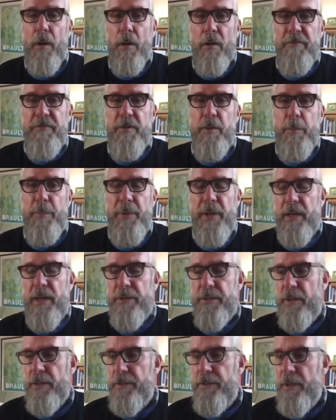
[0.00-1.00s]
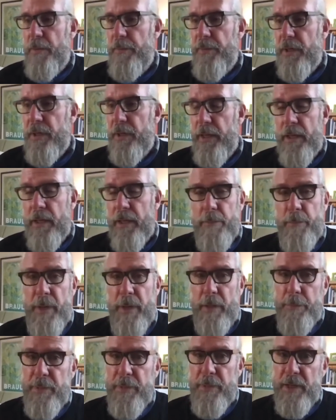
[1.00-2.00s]
of the pandemic, and
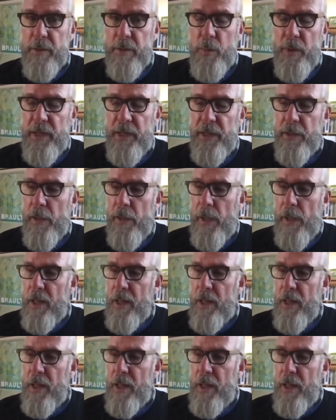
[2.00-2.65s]
by the way,